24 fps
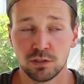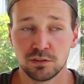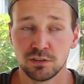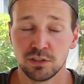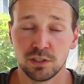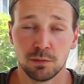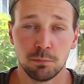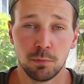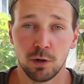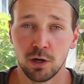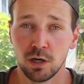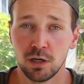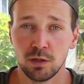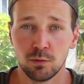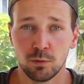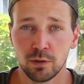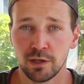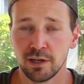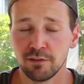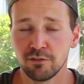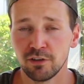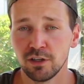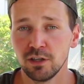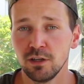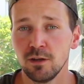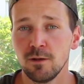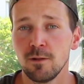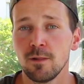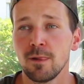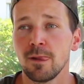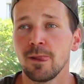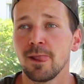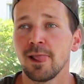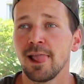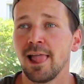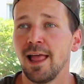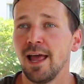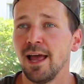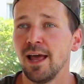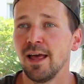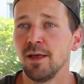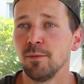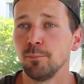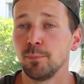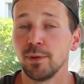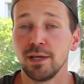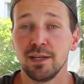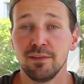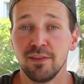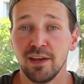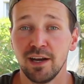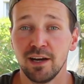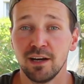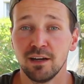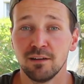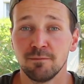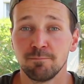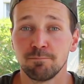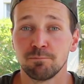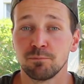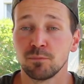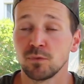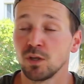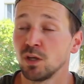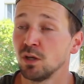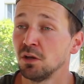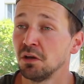to the bar or whatever and pay there.